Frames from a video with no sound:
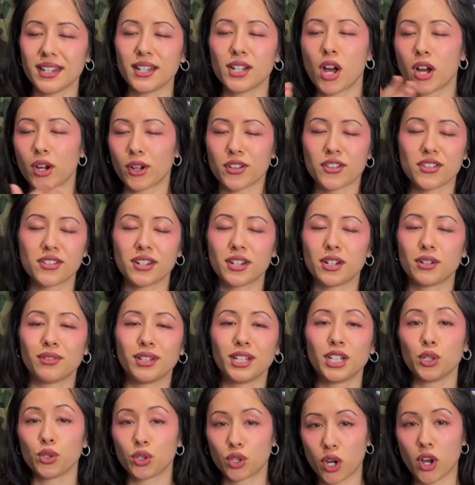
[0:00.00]
not
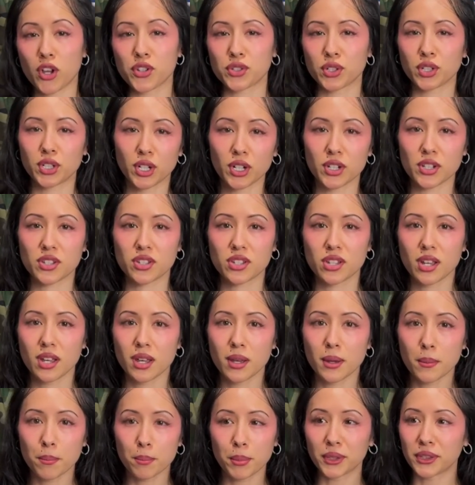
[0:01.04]
considering your cost of goods,
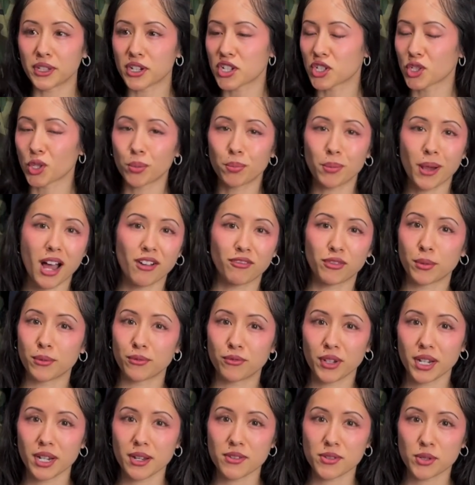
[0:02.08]
but there's no platform
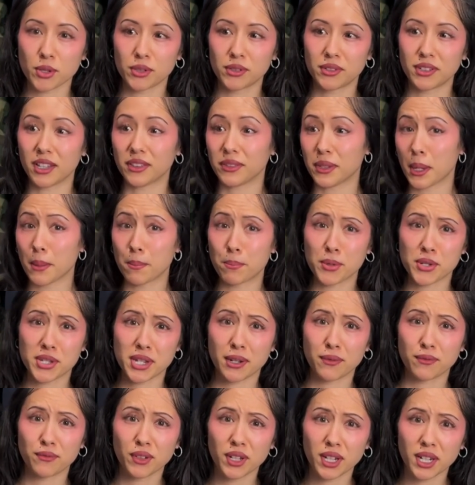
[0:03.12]
fee. So the
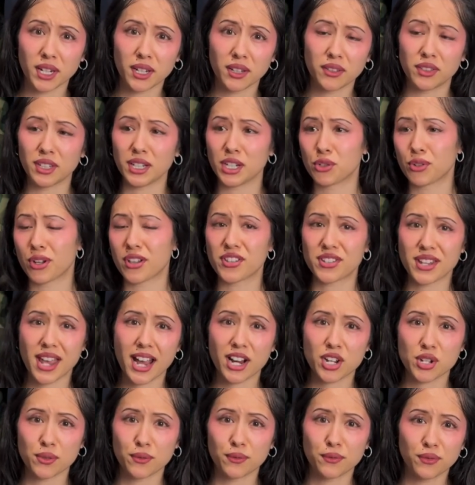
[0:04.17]
10% fee, the
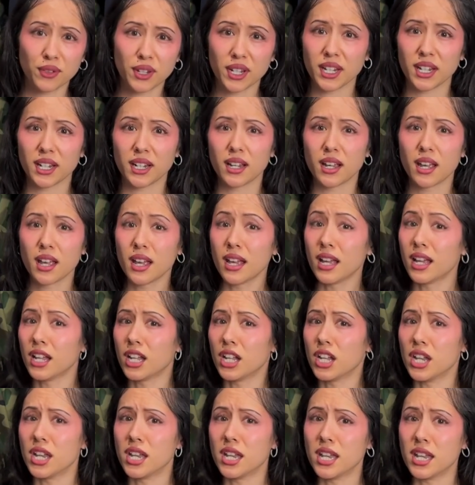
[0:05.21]
transaction fee,
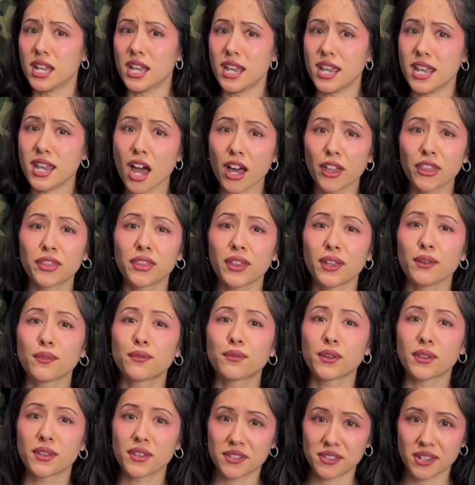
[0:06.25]
nothing
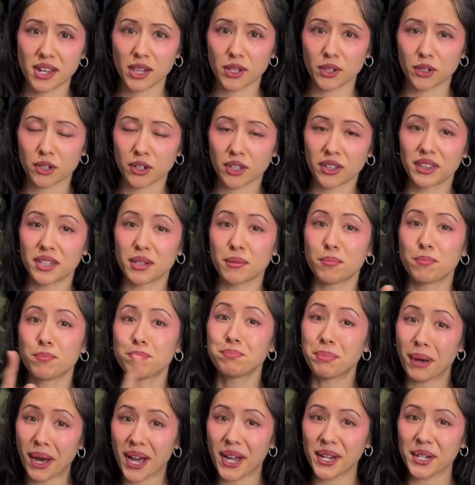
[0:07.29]
for the seller. The
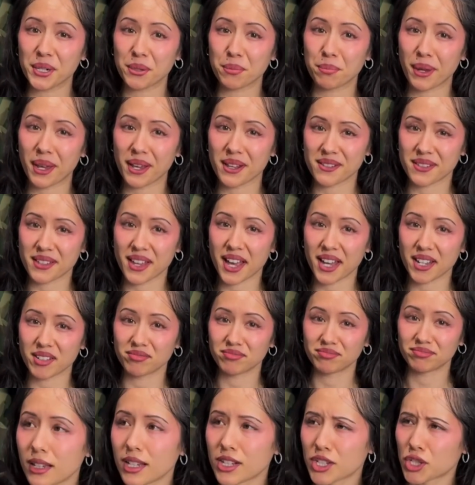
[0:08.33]
buyer pays that.
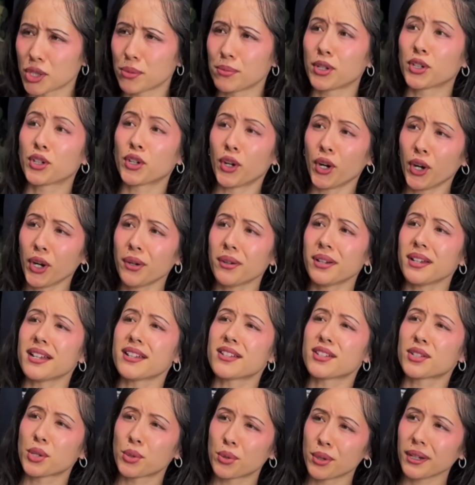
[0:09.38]
So Mercari
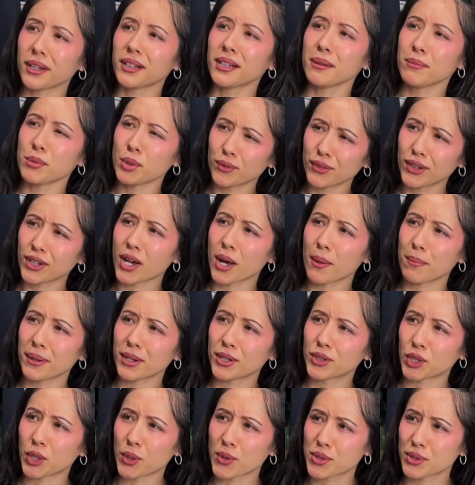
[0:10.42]
is quickly moving up in
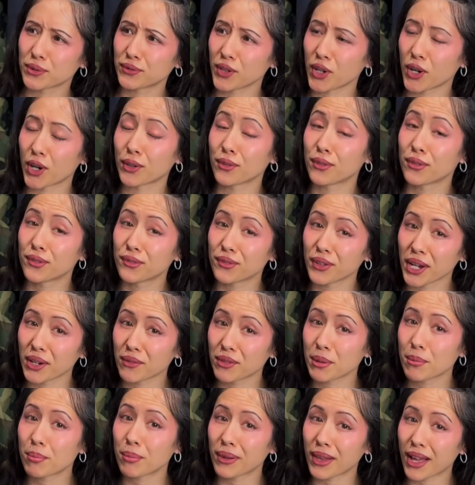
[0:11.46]
terms of our
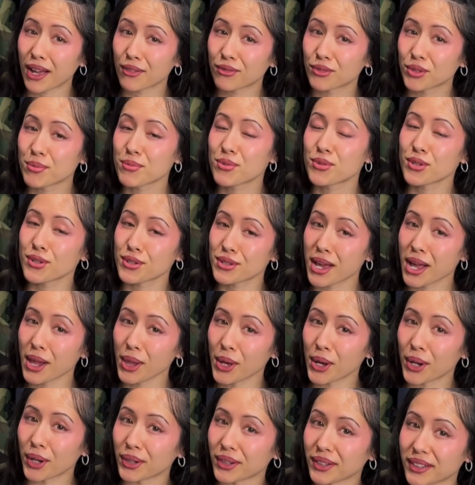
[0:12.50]
favorite platforms to sell
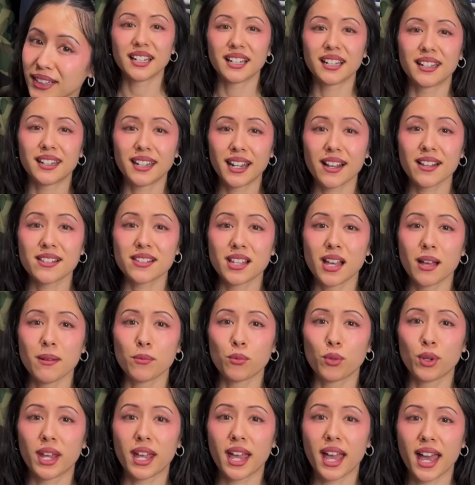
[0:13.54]
on. Next up,
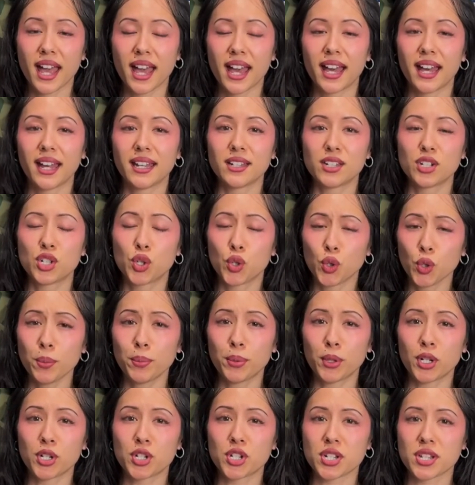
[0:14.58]
we had 2
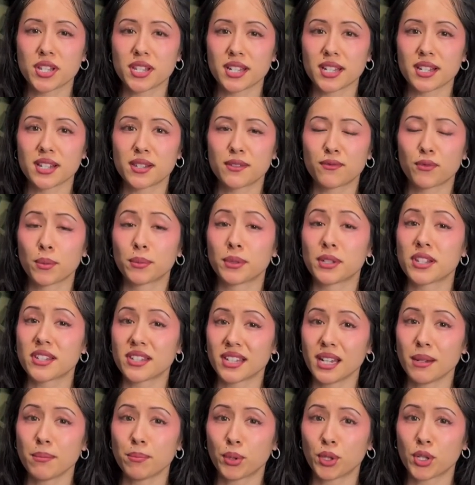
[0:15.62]
purchases from the
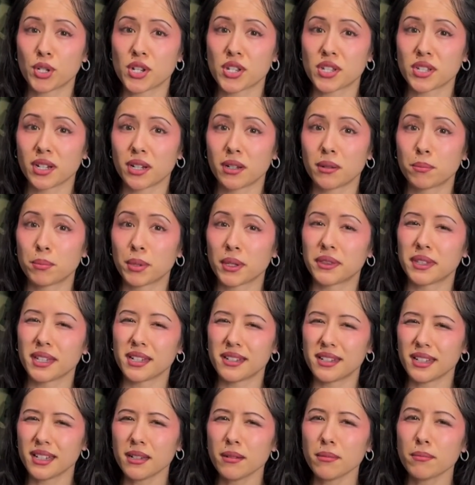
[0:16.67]
same person, but they
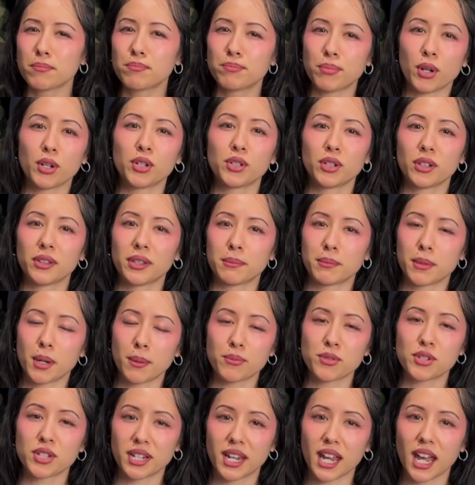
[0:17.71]
didn't bundle them up
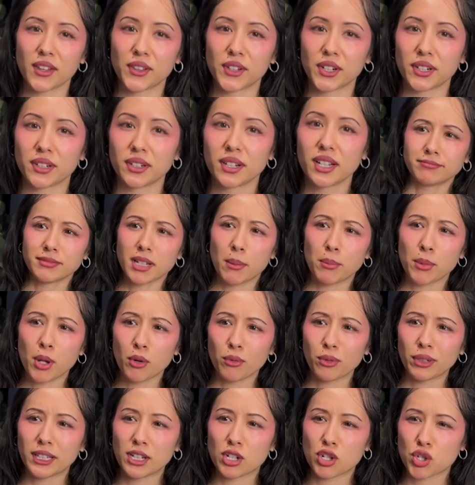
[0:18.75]
together. I'm not
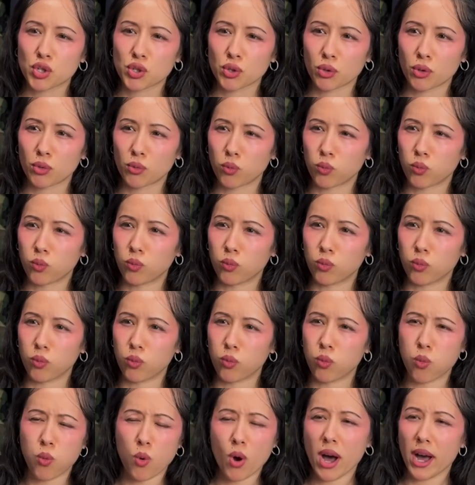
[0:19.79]
really sure
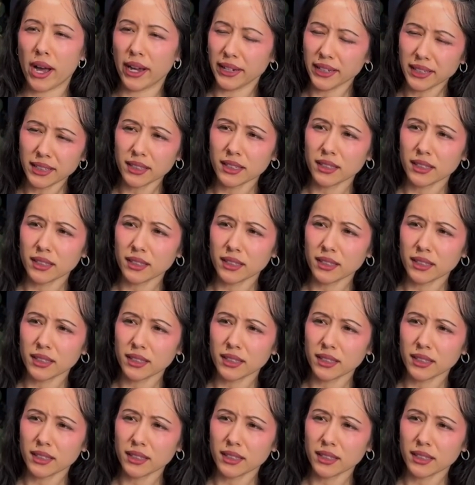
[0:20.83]
why.